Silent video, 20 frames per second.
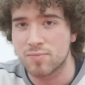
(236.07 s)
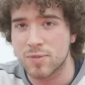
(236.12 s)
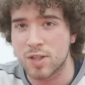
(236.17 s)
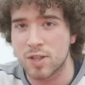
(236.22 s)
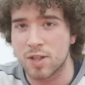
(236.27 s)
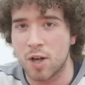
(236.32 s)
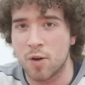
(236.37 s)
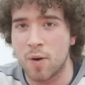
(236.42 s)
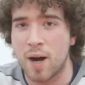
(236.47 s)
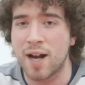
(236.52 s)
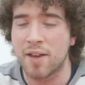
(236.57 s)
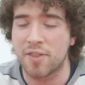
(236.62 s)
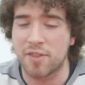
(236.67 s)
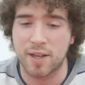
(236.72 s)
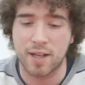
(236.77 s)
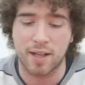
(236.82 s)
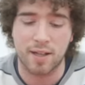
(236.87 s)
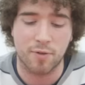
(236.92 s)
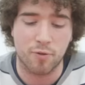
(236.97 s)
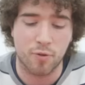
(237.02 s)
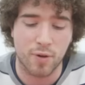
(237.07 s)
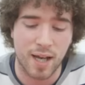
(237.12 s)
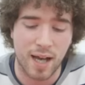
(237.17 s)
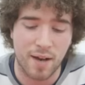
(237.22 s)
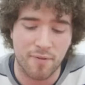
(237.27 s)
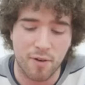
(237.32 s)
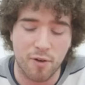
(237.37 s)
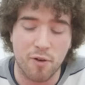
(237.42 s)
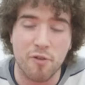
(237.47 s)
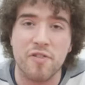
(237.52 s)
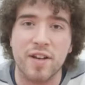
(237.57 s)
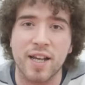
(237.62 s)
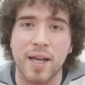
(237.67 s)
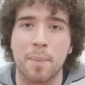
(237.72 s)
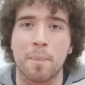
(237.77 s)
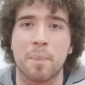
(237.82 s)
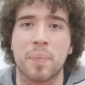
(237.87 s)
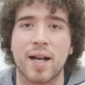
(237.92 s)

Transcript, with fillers: You know, I think if we have everything in